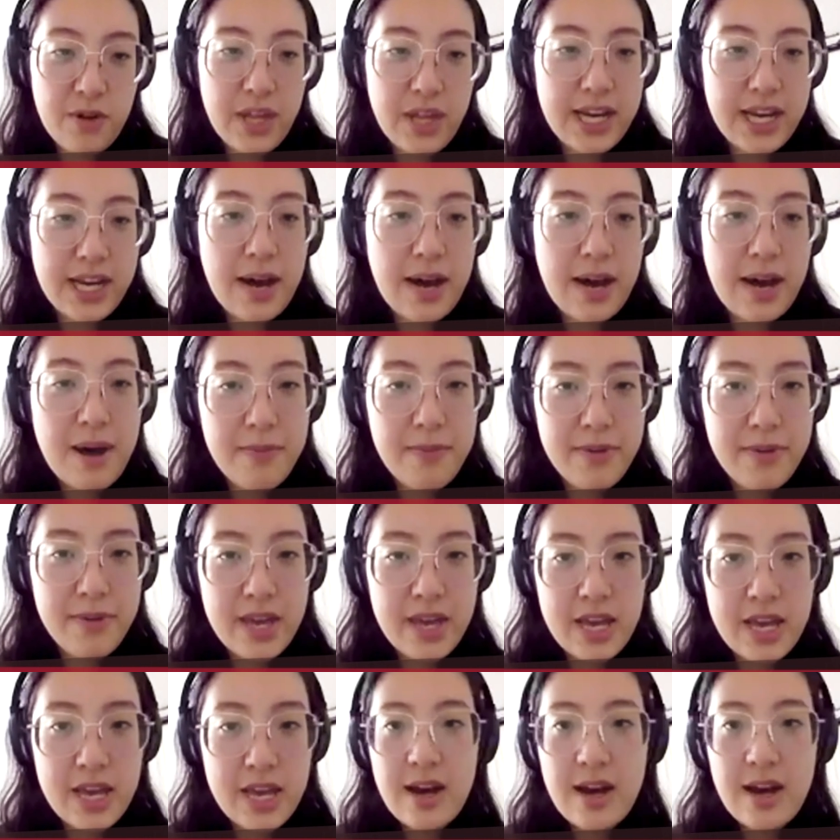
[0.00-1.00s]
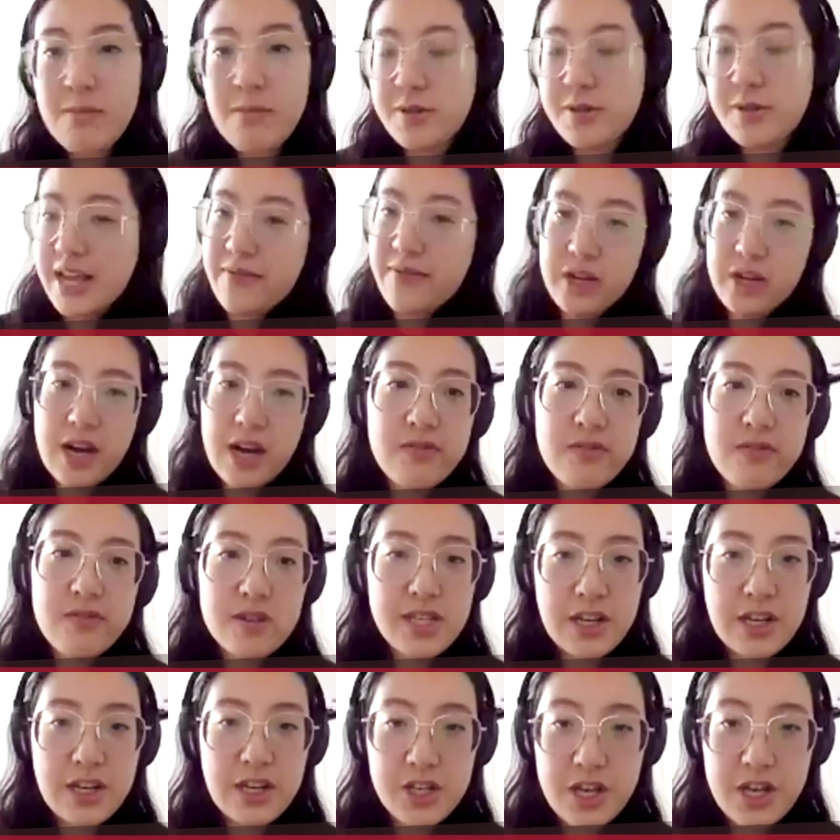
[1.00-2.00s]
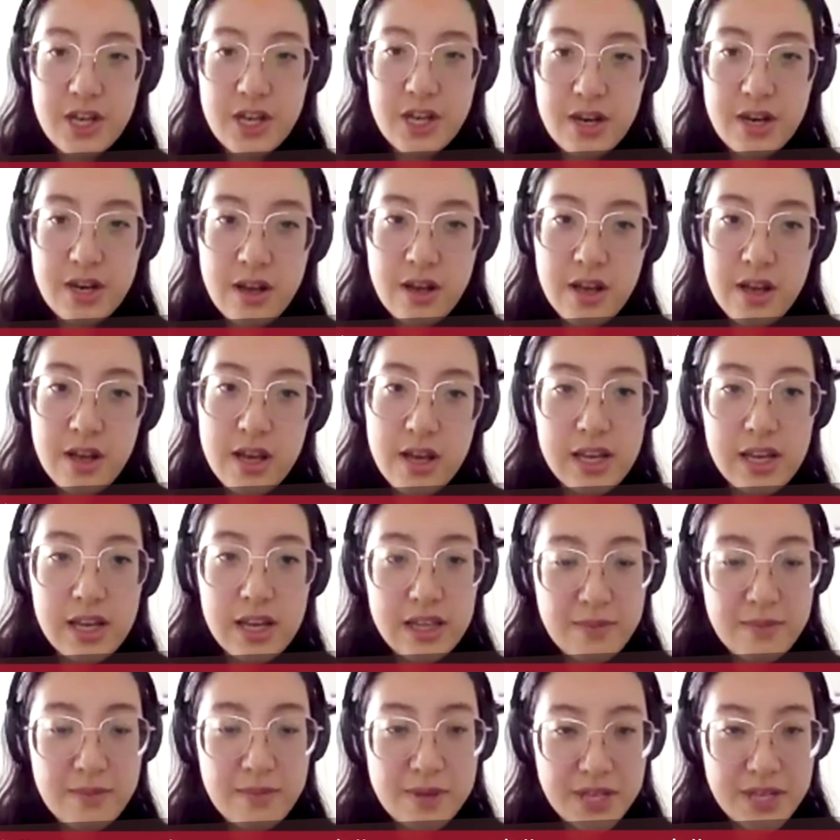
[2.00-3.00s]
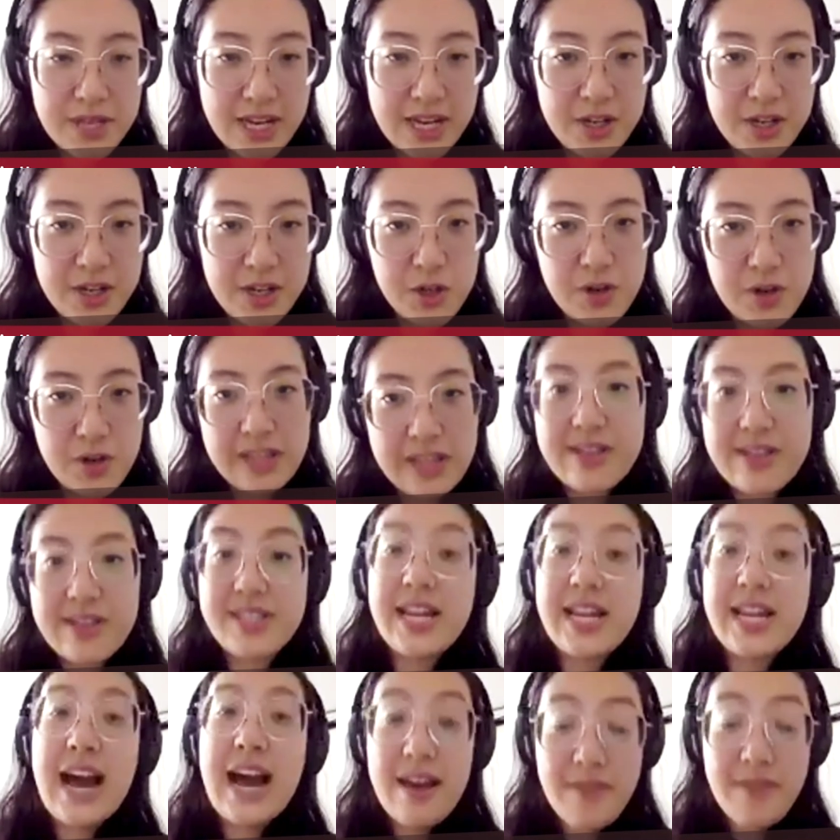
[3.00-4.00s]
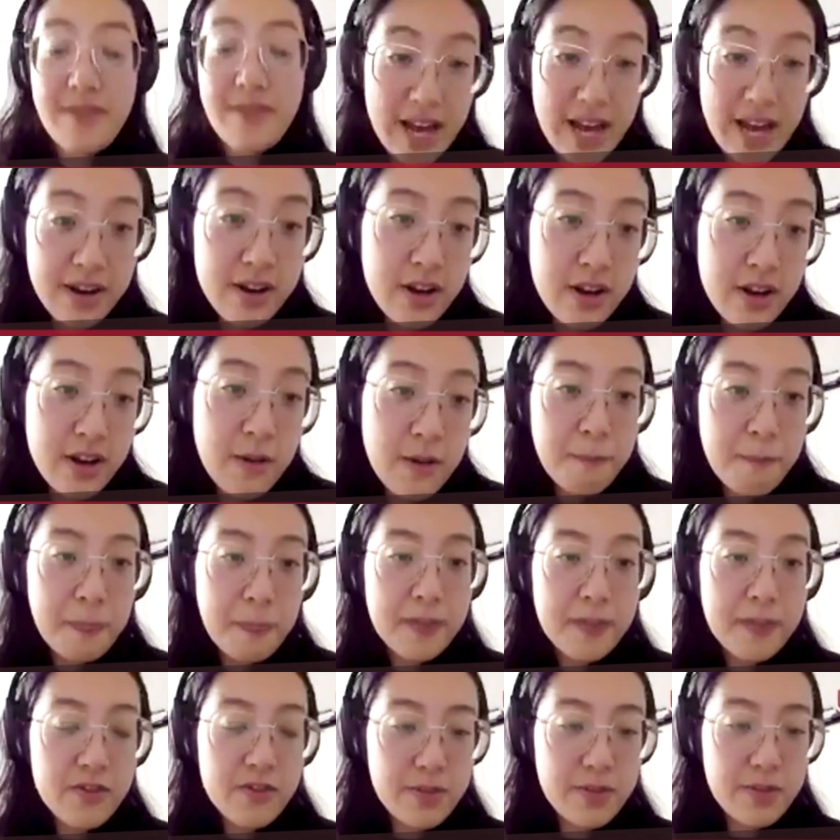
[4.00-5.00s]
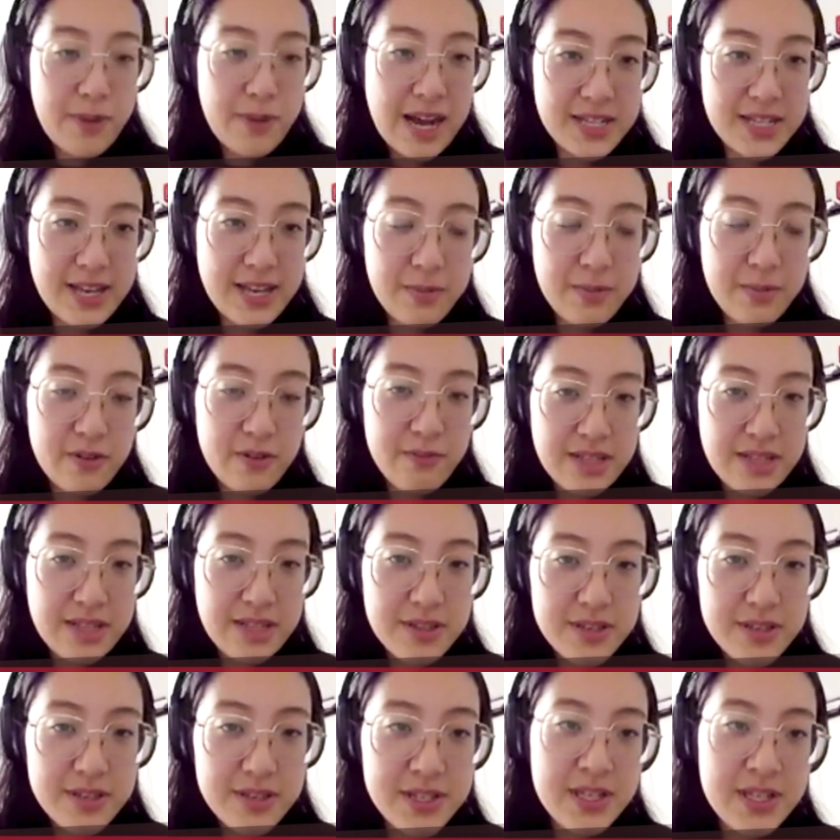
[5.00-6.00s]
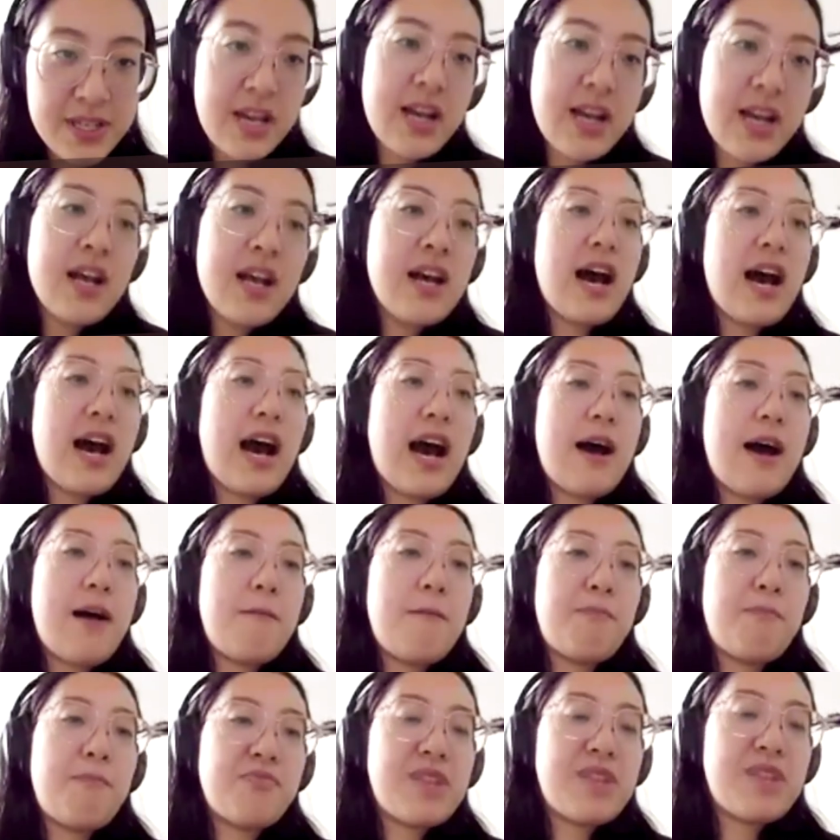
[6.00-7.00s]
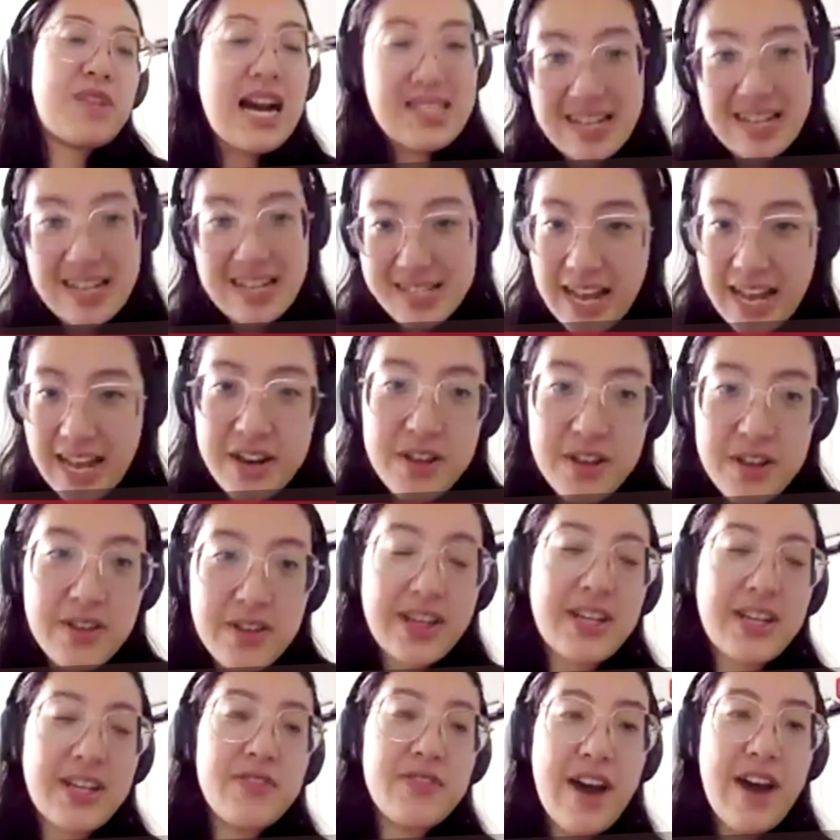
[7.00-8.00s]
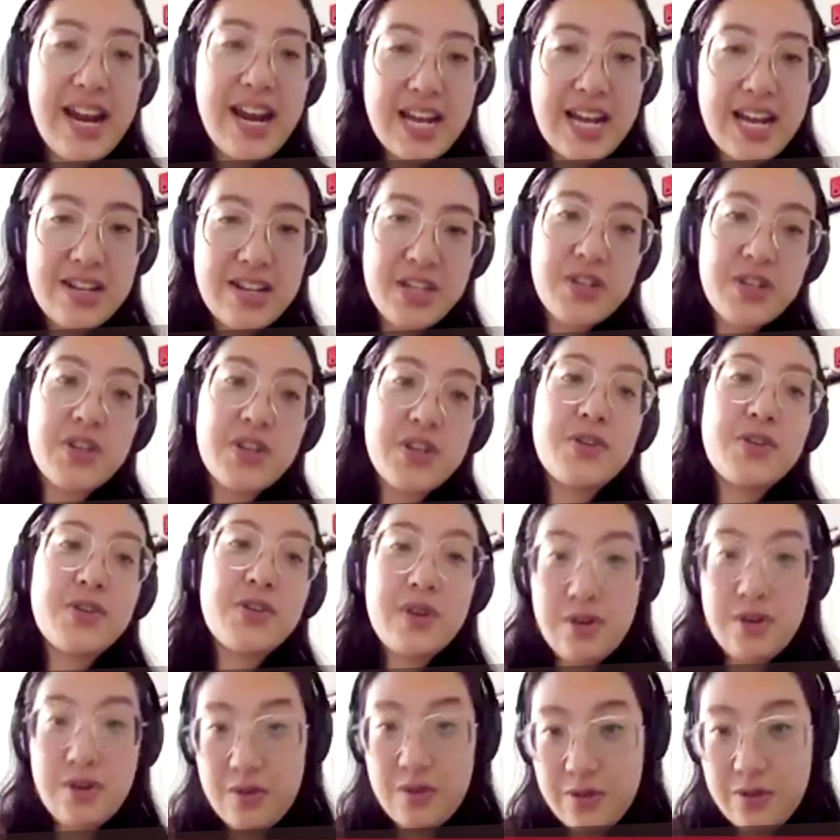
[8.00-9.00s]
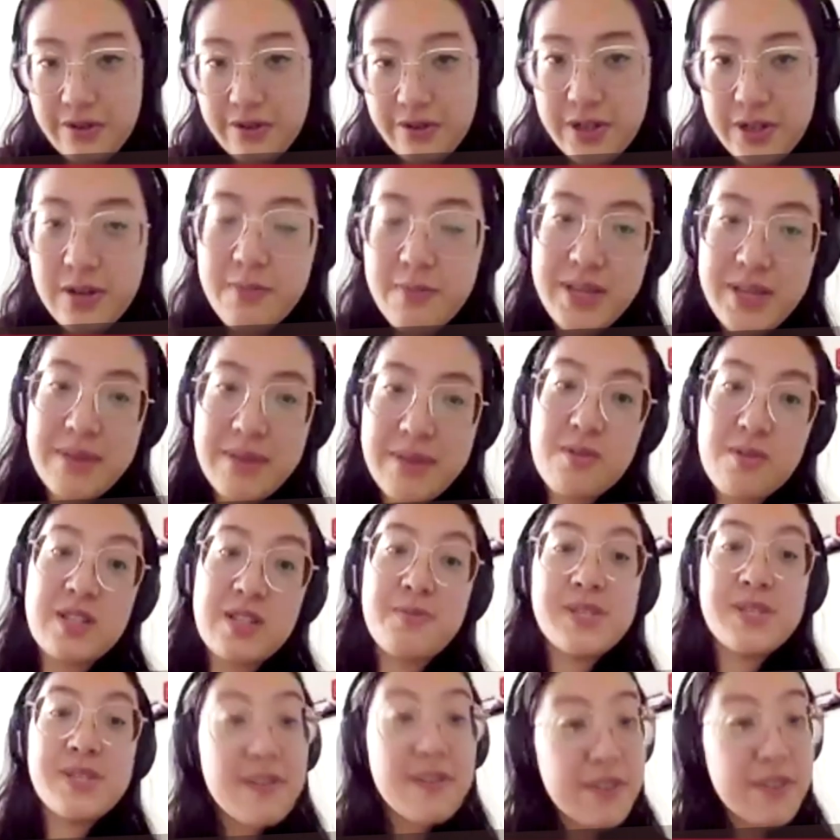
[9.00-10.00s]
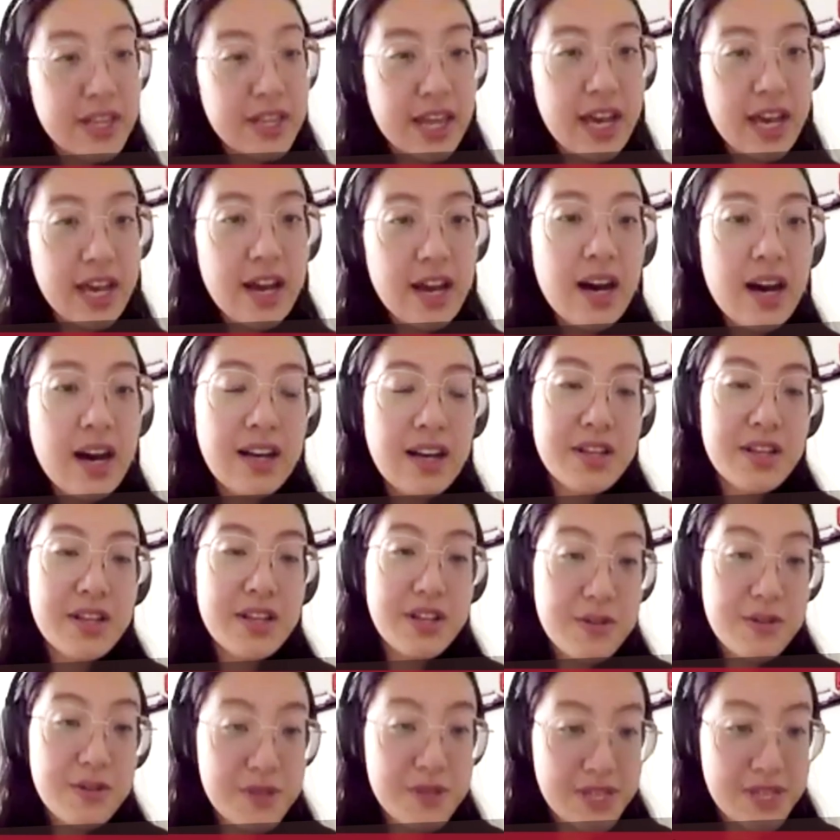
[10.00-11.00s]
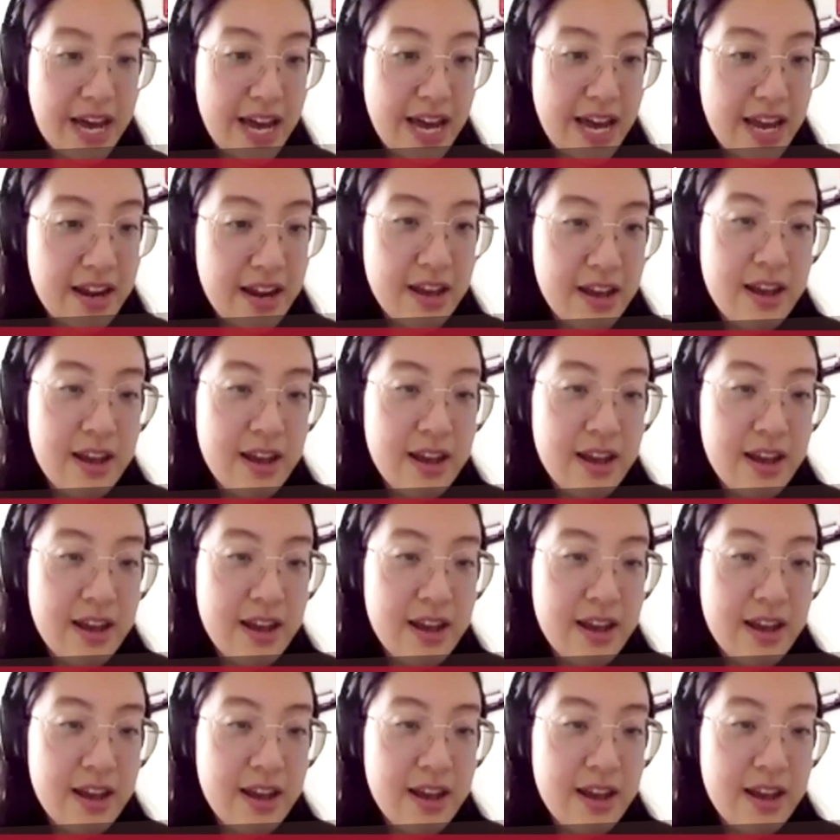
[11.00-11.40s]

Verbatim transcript: that have really come up in almost every conversation in the music industry, at least that I've had over the past couple of months. Um, as I said, you can divide it into new and old. But then, more specifically, on the new side,